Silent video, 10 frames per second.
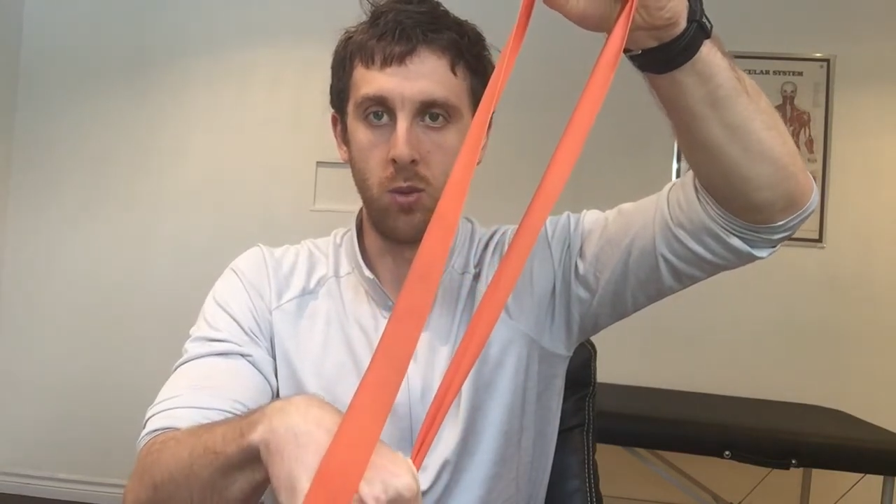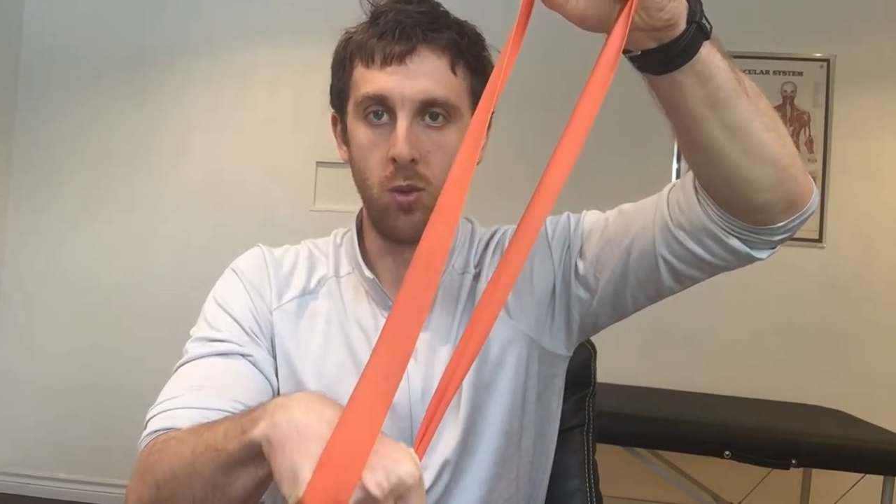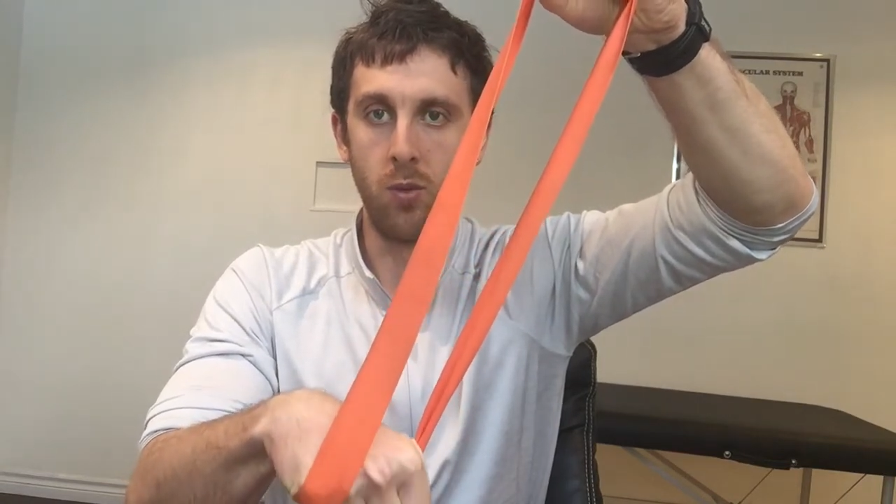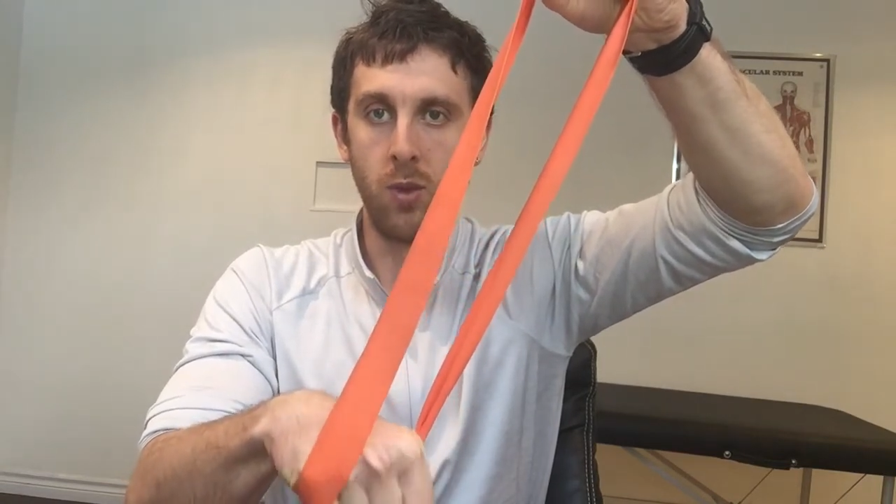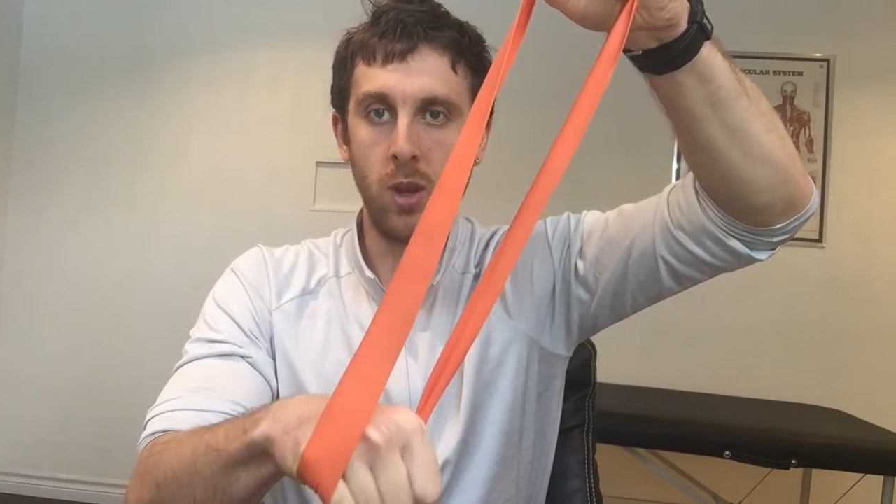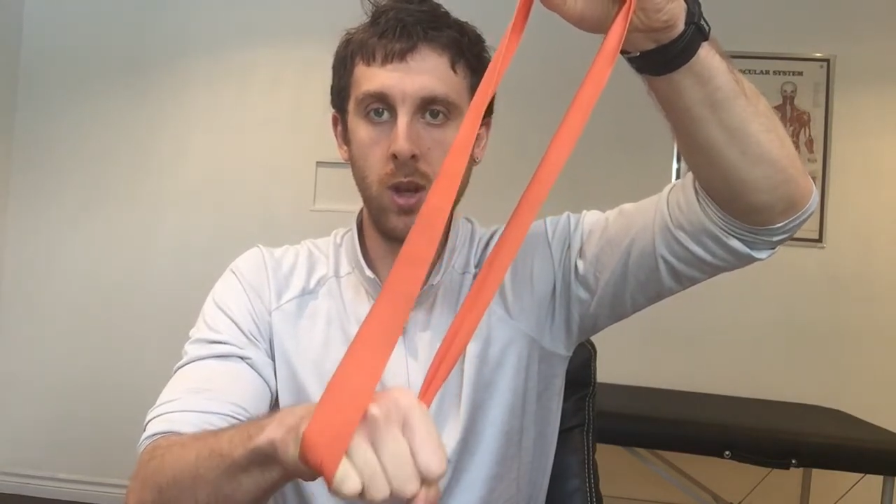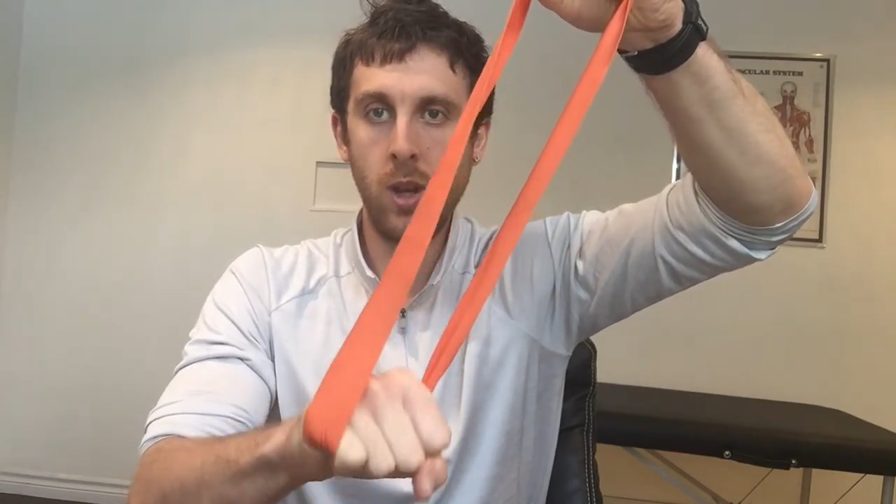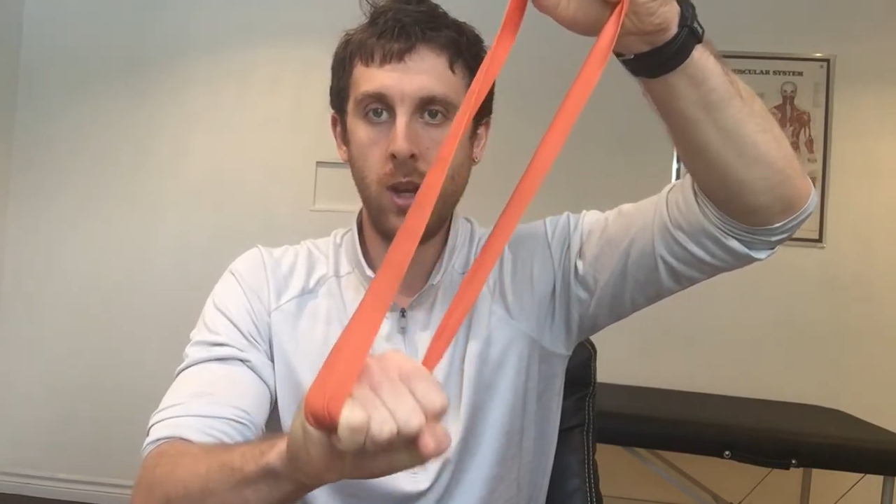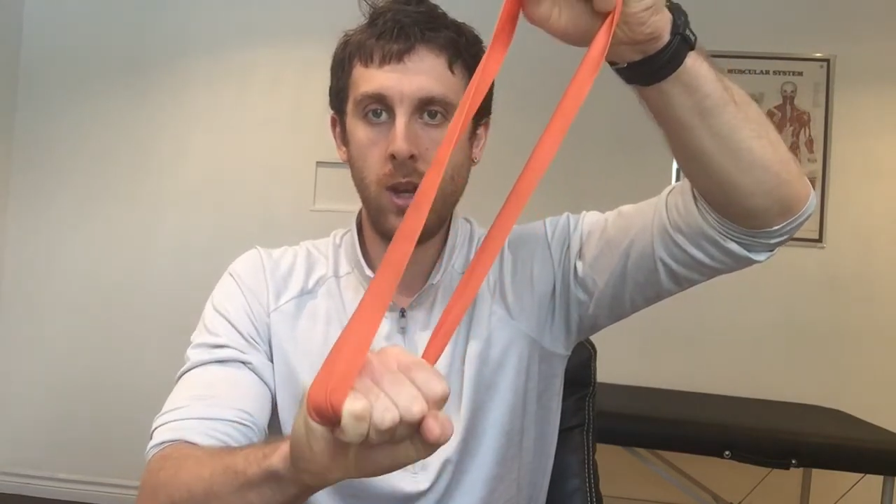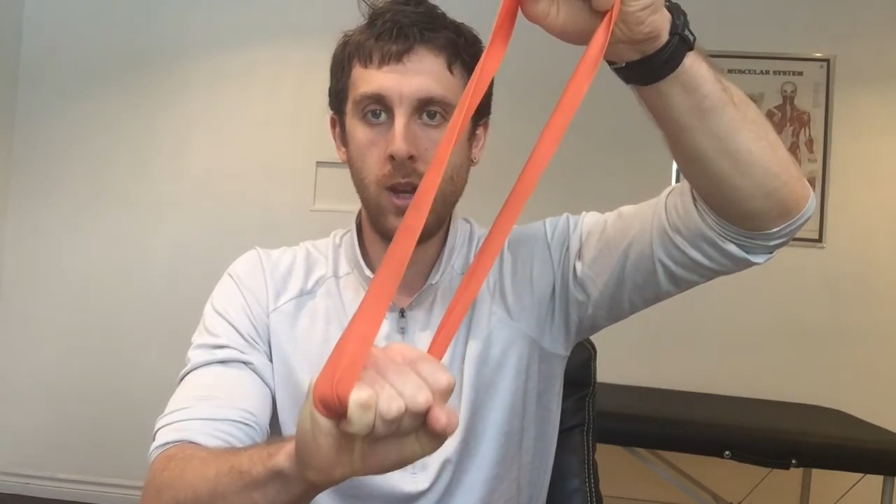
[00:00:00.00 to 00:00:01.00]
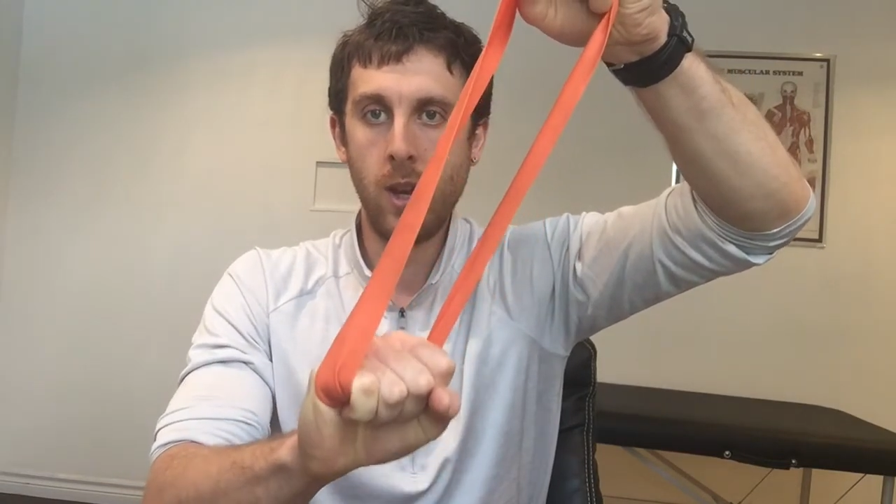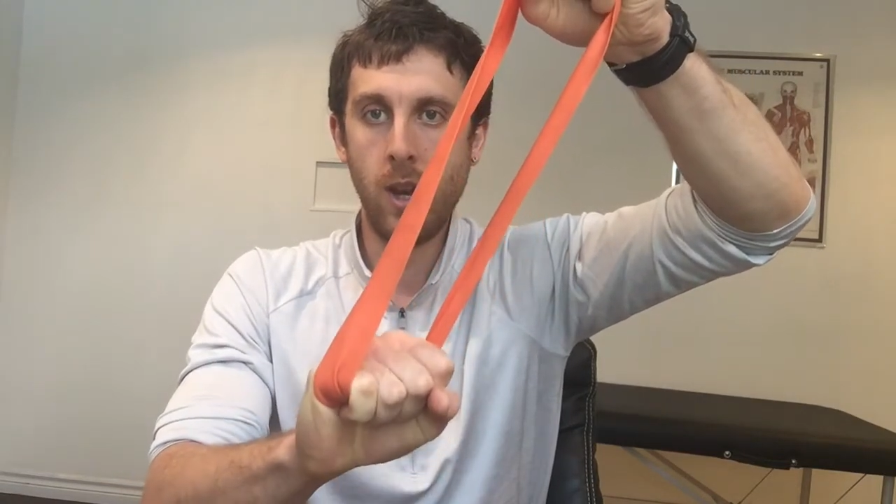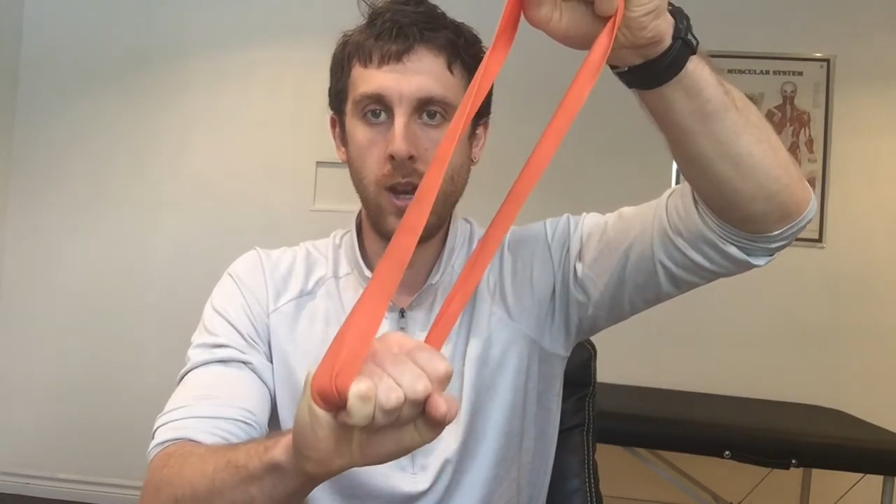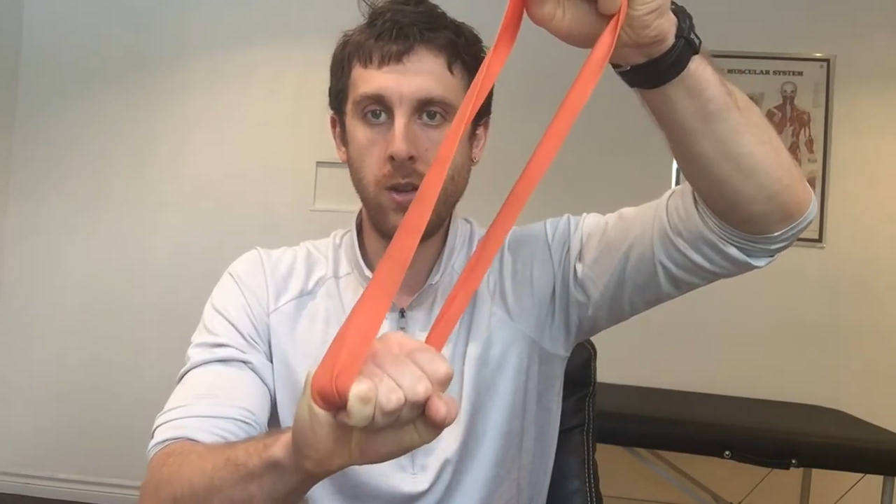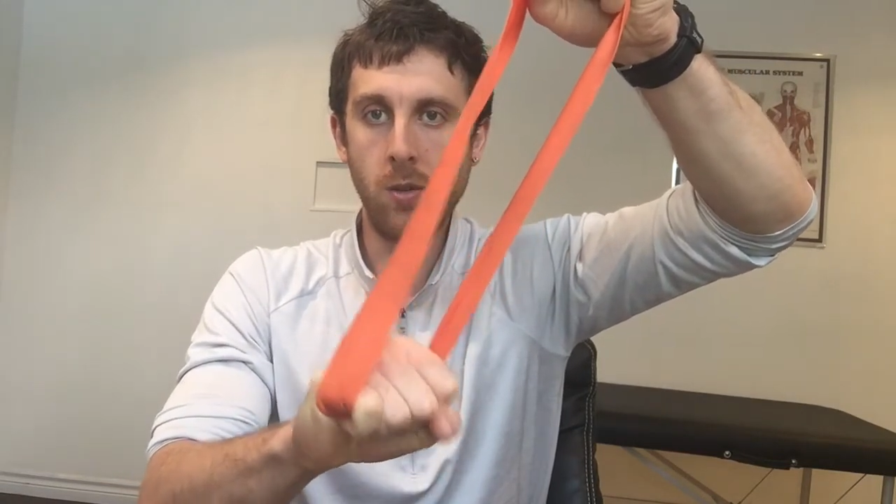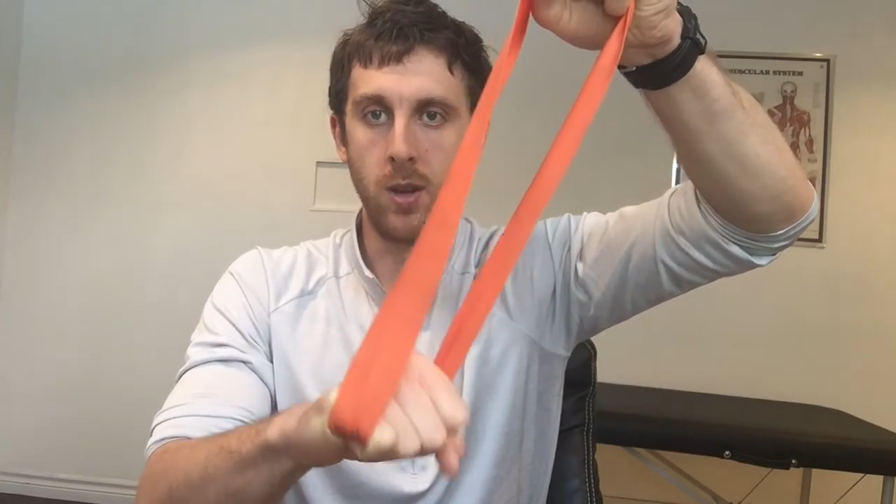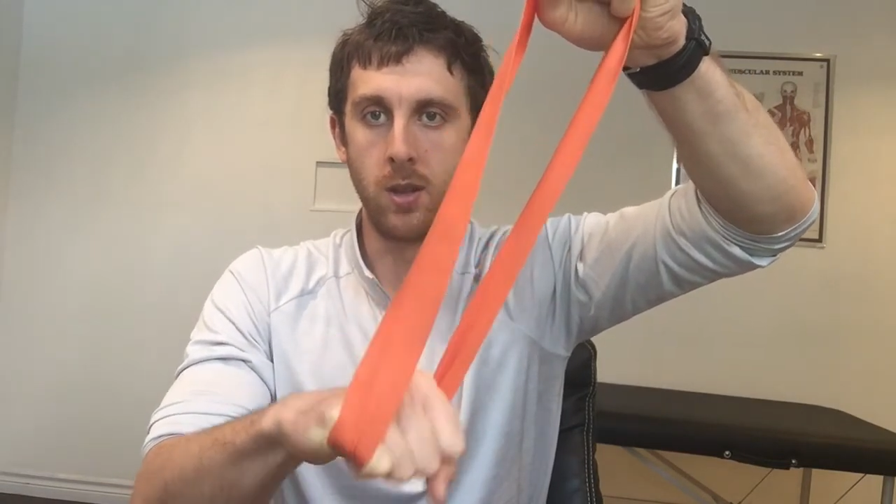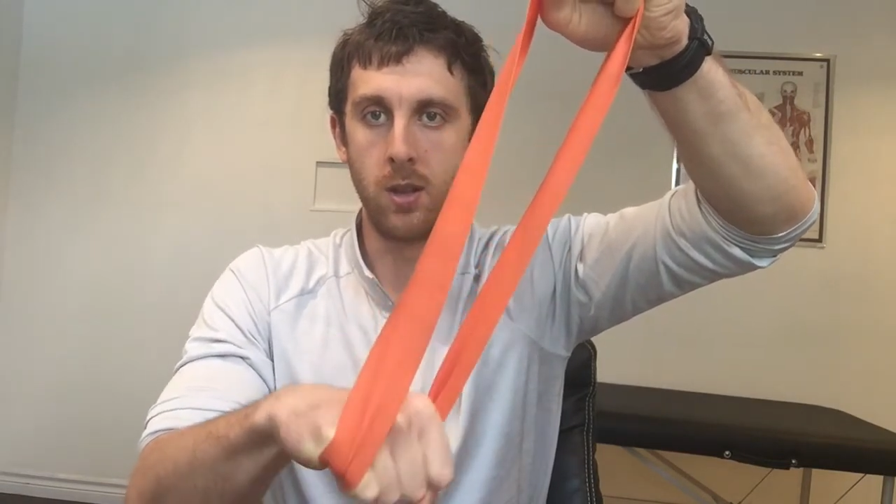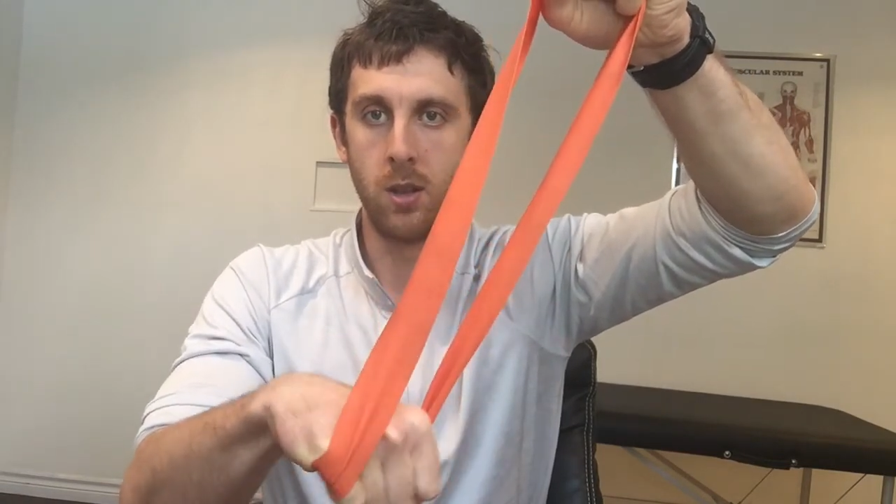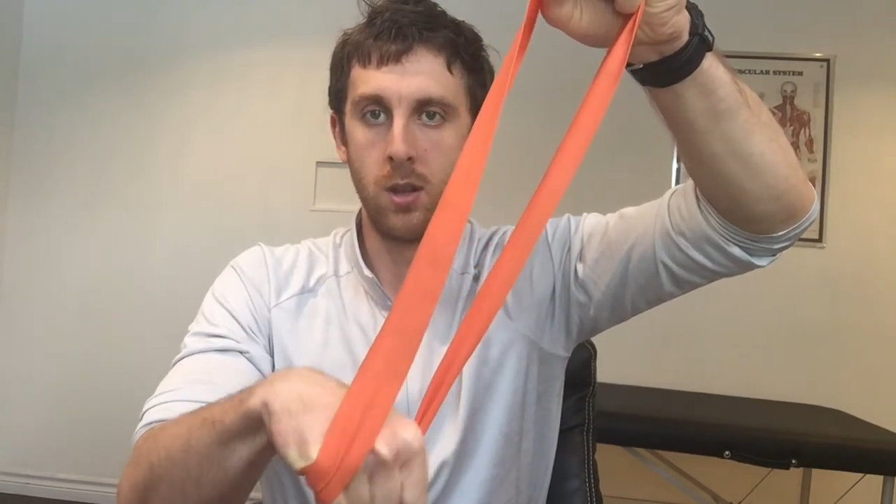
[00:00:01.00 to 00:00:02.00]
move at your wrist.